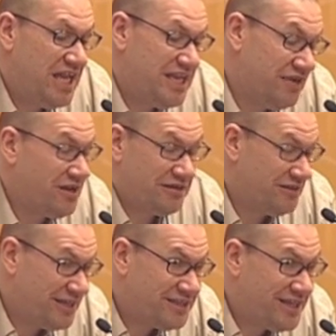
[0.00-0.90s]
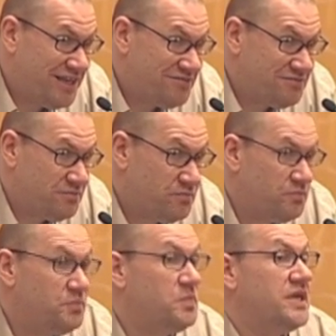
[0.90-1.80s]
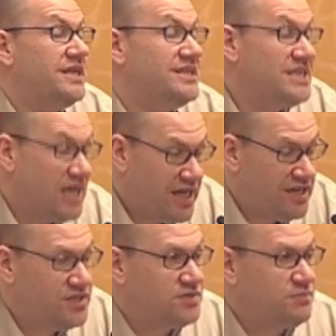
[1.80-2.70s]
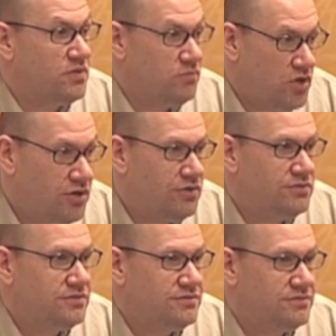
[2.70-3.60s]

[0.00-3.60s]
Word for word: They're not going to like that, but it does promote